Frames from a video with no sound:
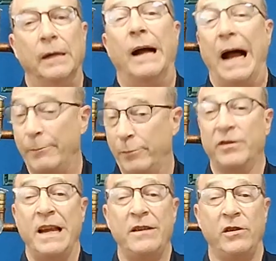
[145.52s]
I
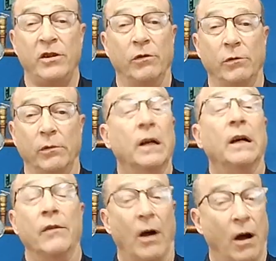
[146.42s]
present to you
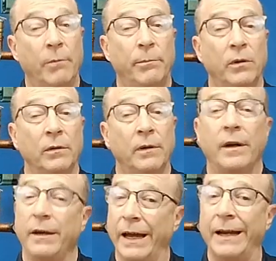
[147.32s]
the humble
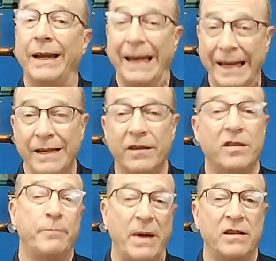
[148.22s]
yet
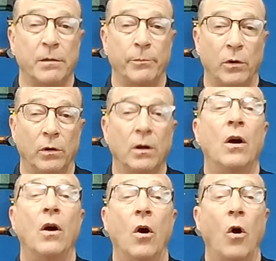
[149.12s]
indispensable
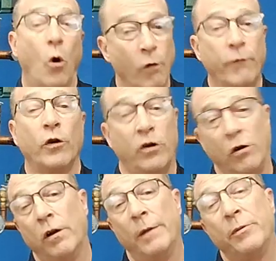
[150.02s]

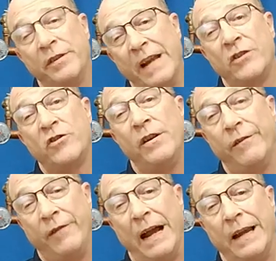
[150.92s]
overcurrent protection
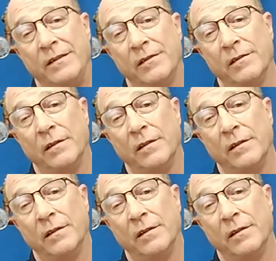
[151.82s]
device,